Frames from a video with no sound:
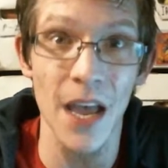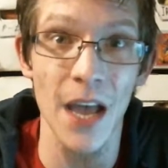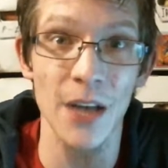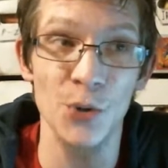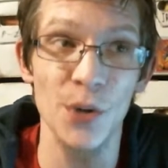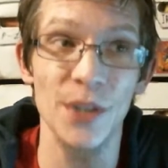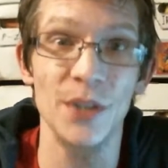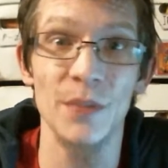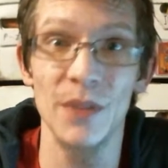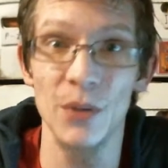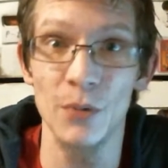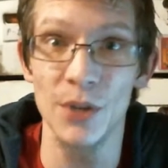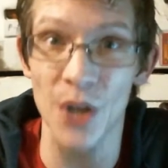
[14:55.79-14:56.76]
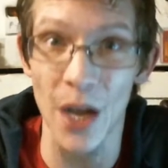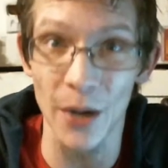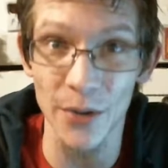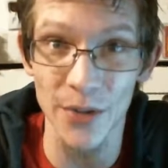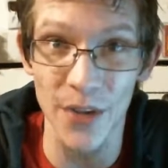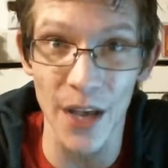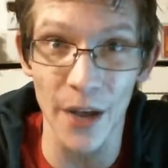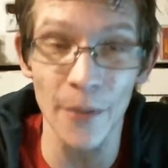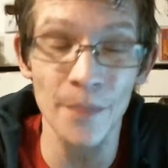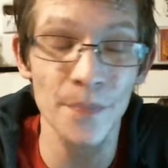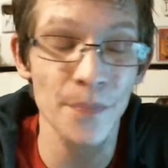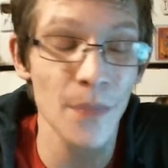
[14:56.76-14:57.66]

and tricks him into a jail cell.